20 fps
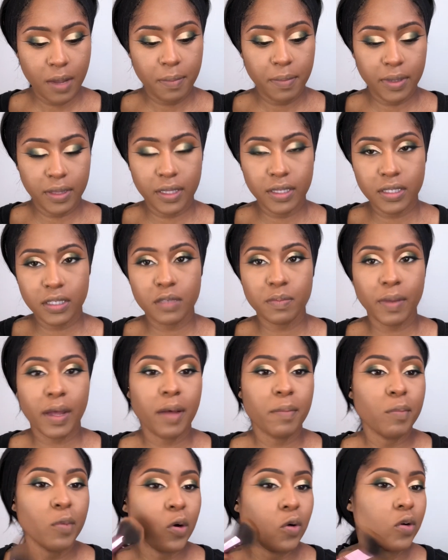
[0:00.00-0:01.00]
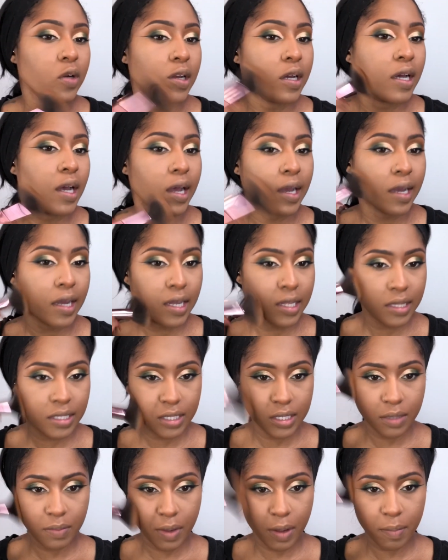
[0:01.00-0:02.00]
but this is by Moda. I got
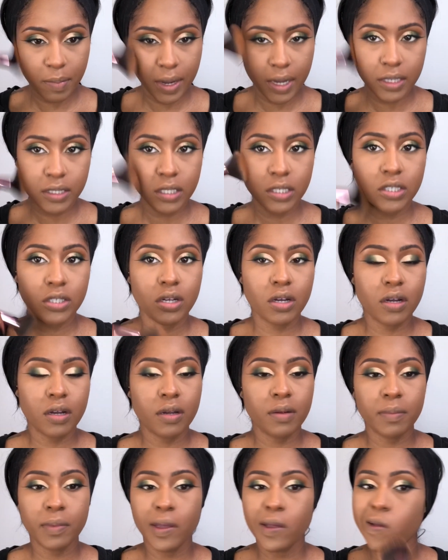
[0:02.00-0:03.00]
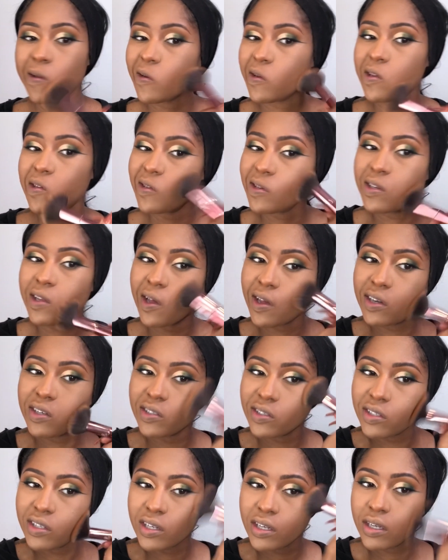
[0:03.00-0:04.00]
this in my BoxyCharm, and this is
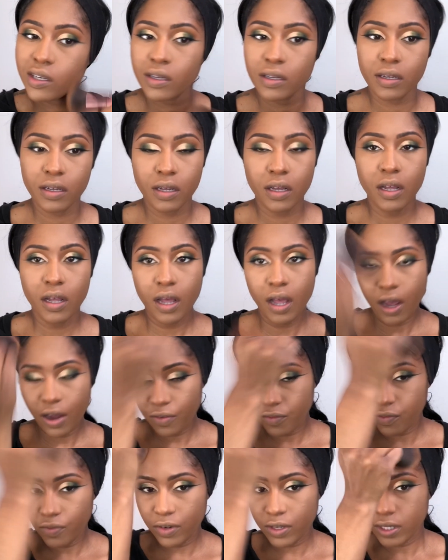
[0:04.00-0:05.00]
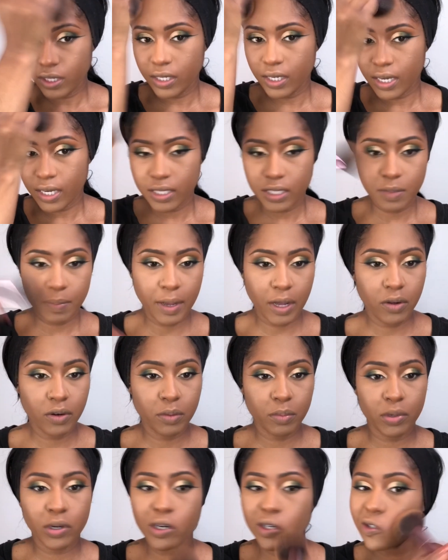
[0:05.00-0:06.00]
actually a really nice powder
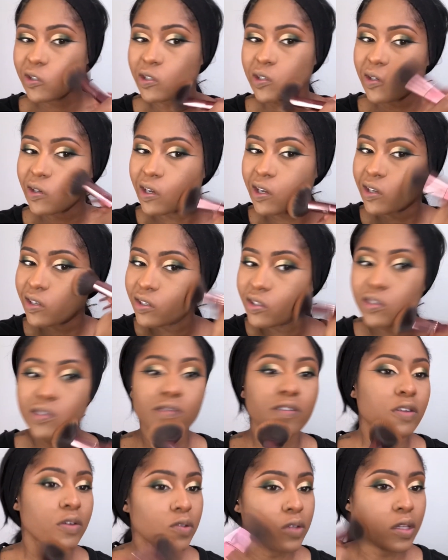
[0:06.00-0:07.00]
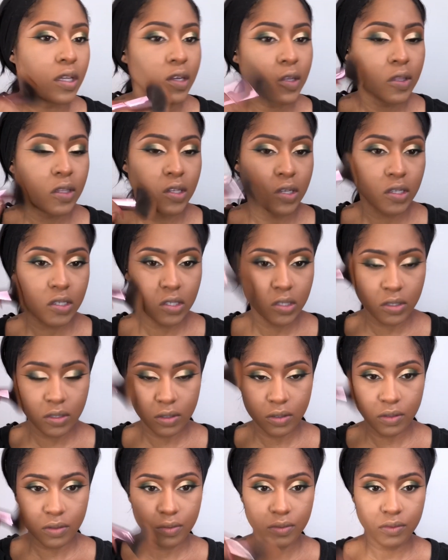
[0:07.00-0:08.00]
brush. I do like this.
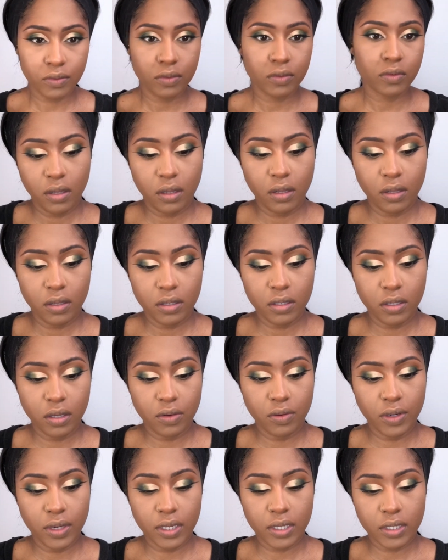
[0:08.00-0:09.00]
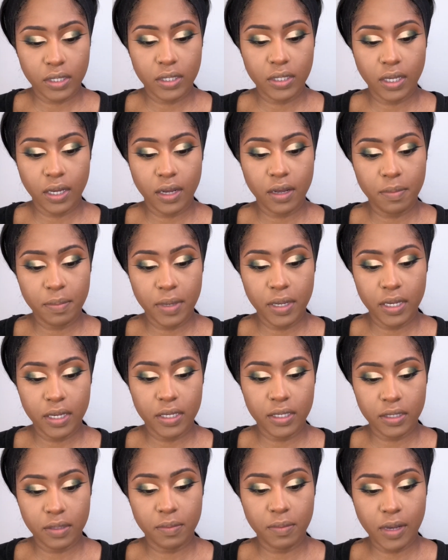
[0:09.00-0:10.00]
So next up
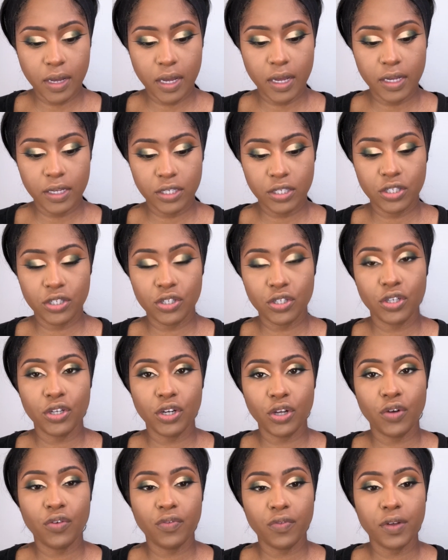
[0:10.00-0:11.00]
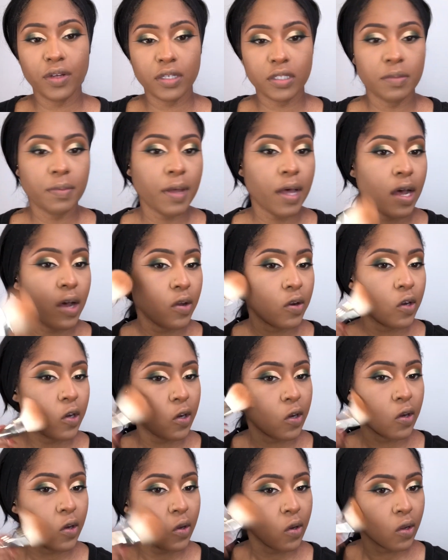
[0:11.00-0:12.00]
is my Studio Fix
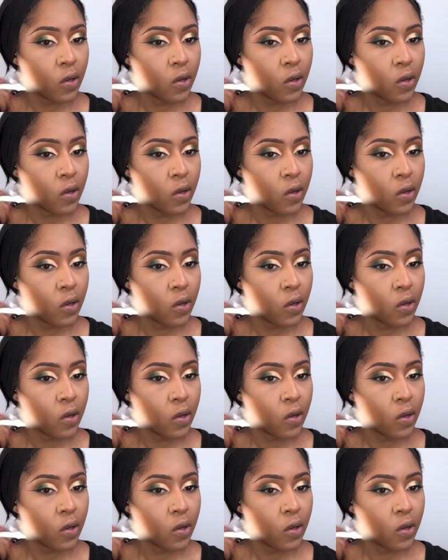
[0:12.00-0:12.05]
powder,